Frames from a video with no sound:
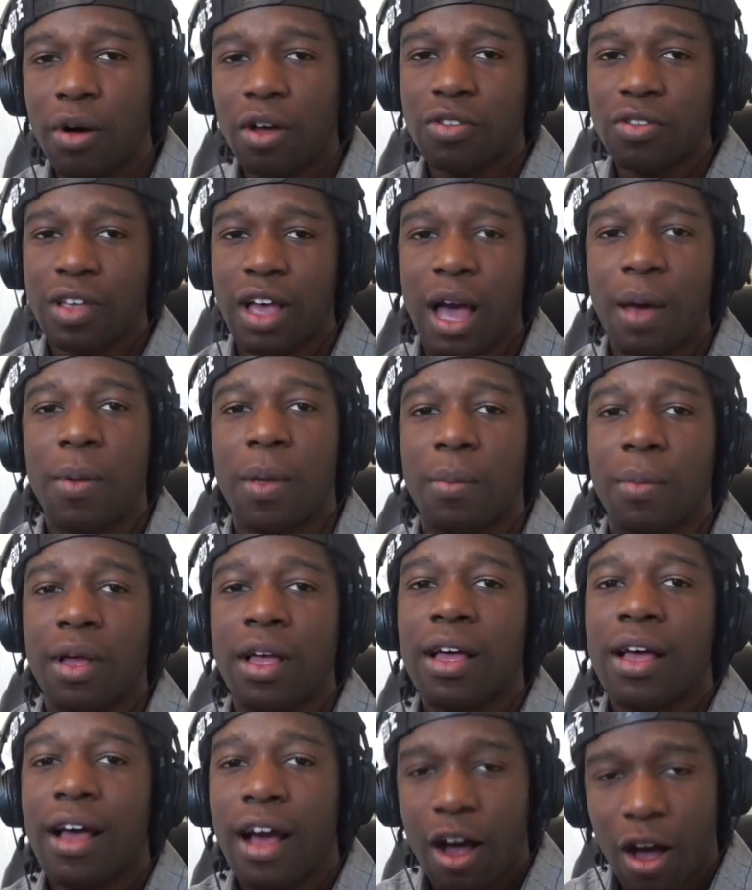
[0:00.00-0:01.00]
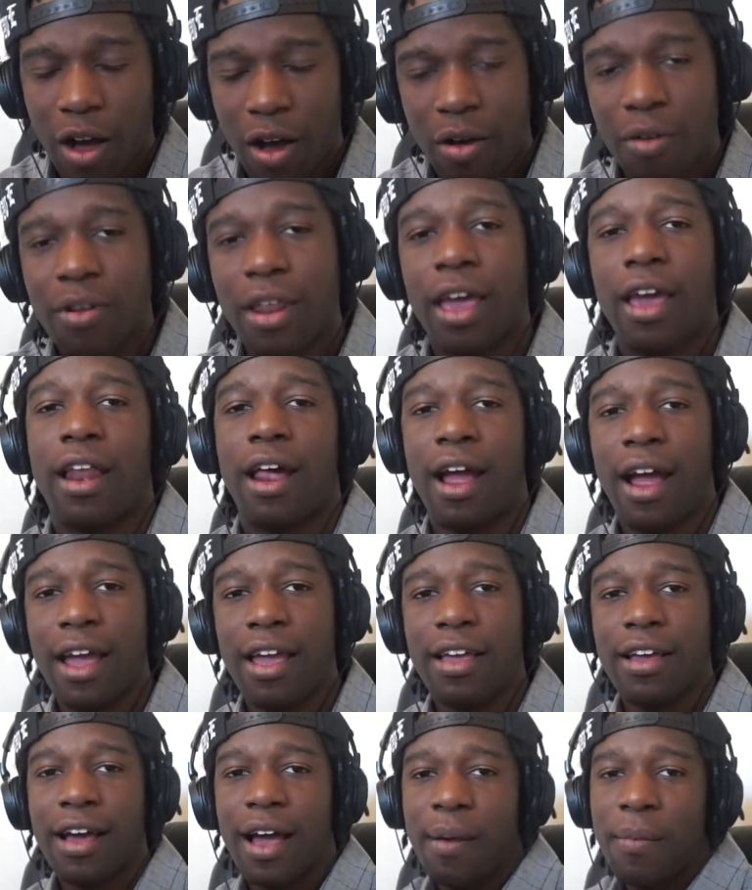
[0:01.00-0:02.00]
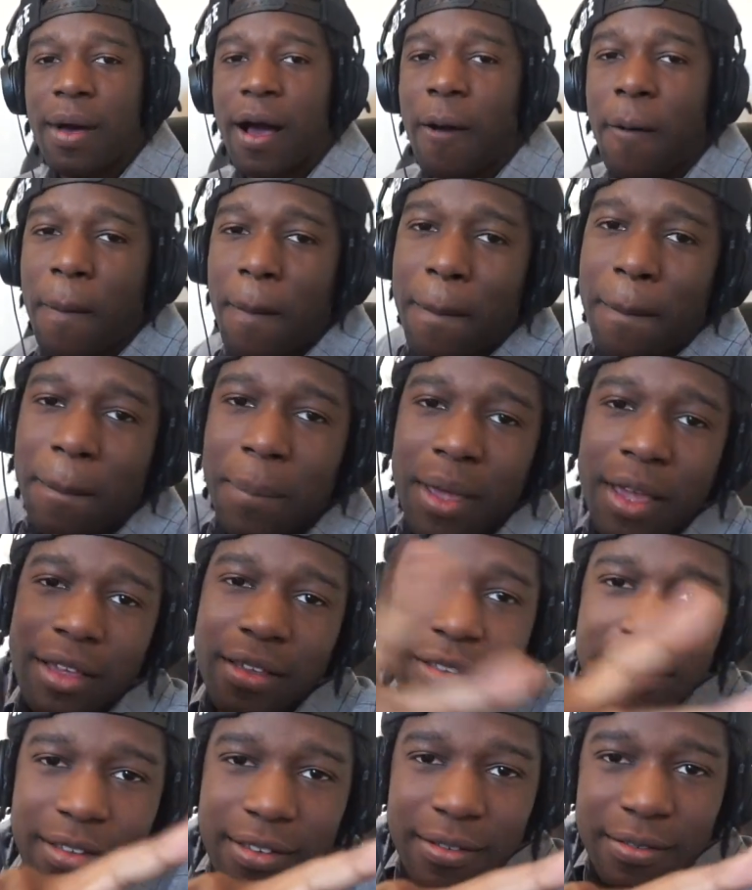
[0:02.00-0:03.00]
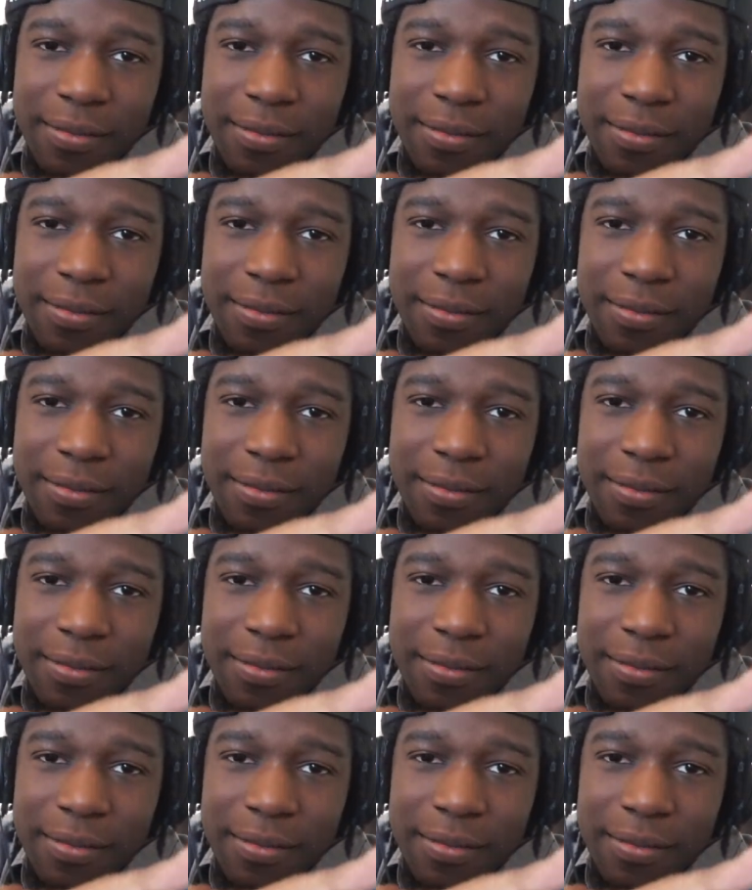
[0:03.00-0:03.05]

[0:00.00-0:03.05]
Post comment on that, alright? I'm out. Peace.